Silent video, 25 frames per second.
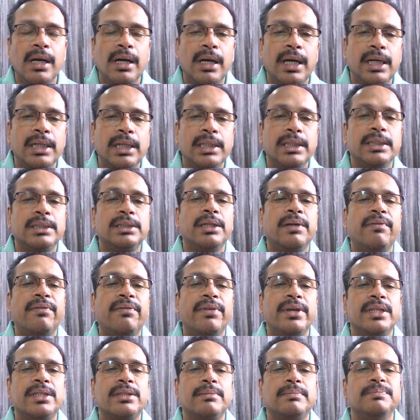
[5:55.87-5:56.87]
at the
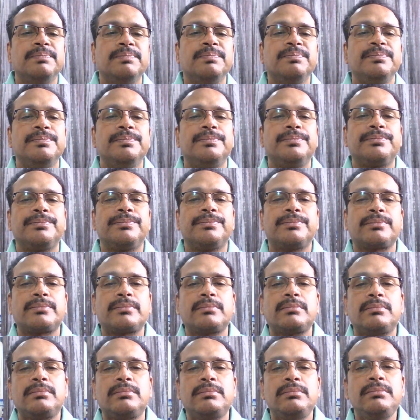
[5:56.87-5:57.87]
surface.
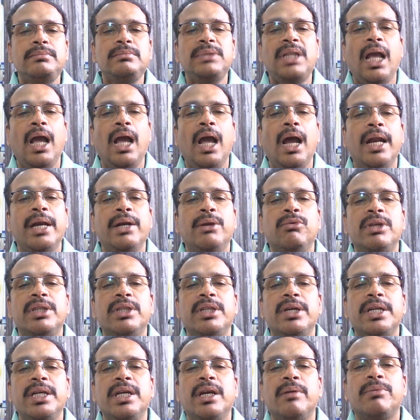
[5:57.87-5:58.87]
And
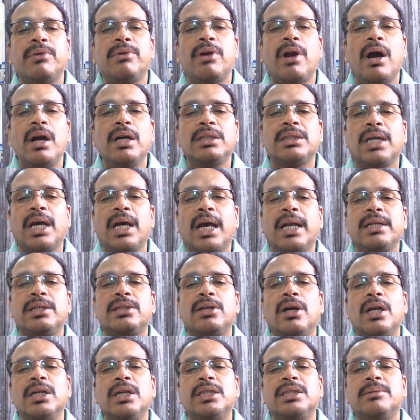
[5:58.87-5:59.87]
weathering of rocks and
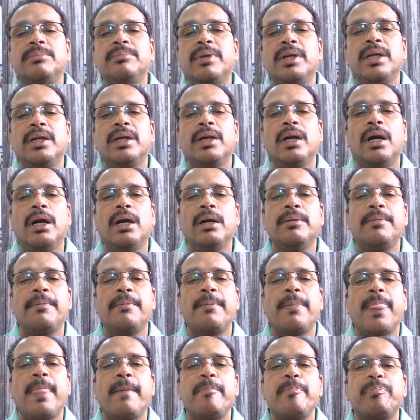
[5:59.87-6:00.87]
salts
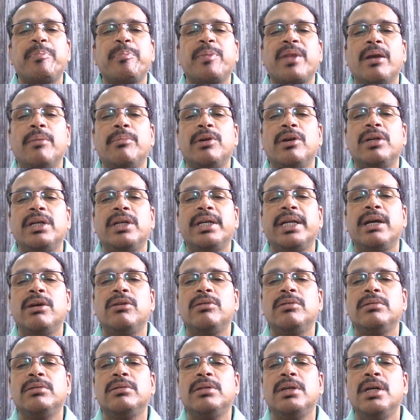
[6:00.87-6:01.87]
brought
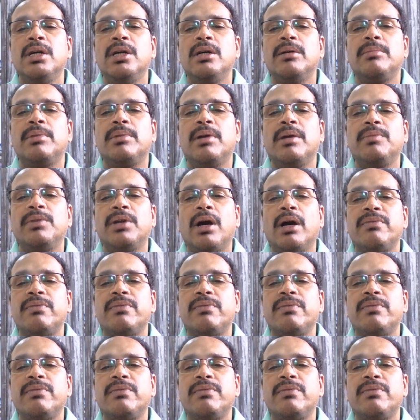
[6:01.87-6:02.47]
down from the